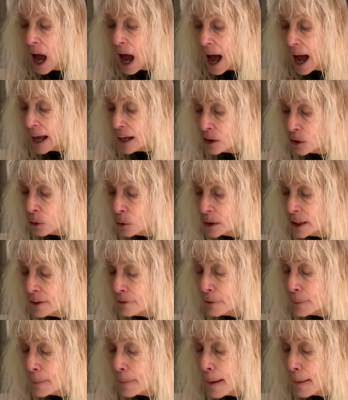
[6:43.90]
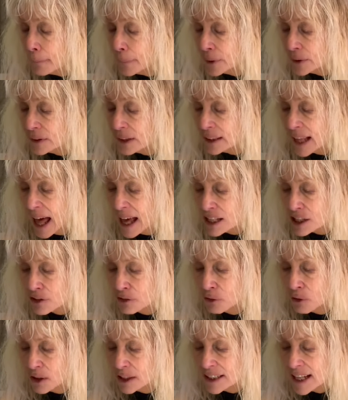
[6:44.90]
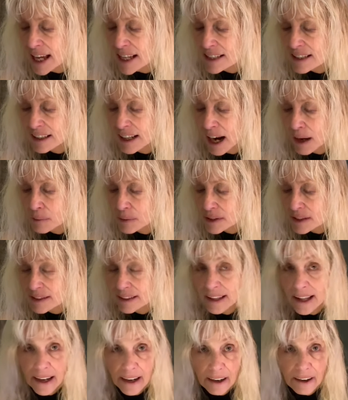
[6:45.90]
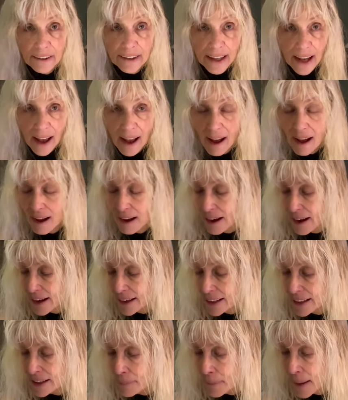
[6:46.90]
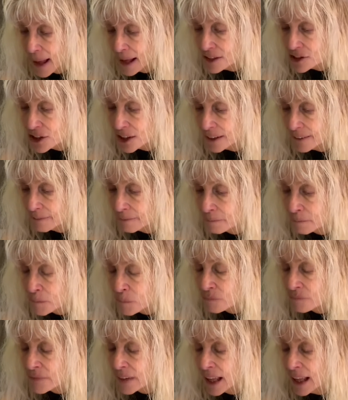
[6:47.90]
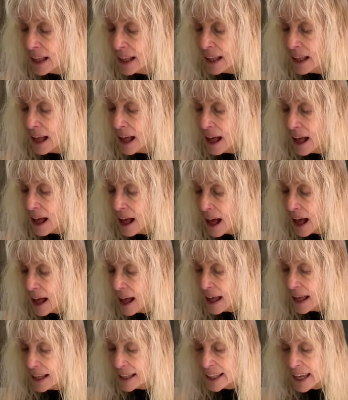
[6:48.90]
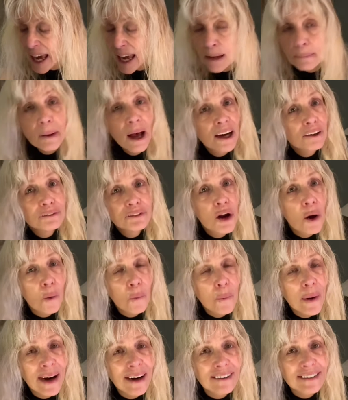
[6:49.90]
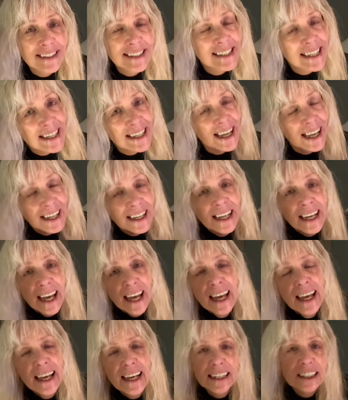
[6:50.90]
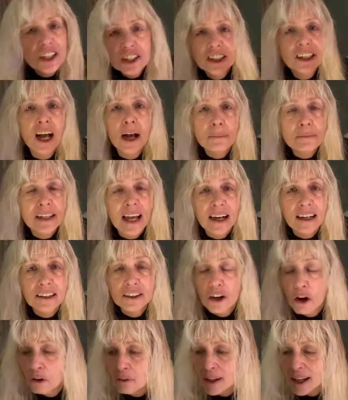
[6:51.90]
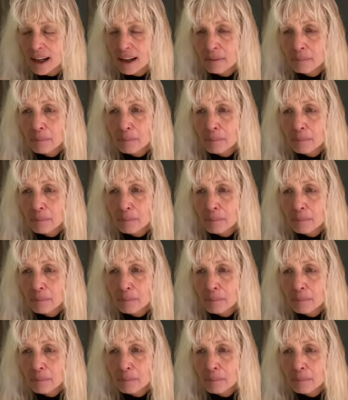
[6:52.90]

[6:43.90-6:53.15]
I only remember the last four days that I was there. Yeah, I can imagine. It came out of nowhere. See, it just comes out of nowhere.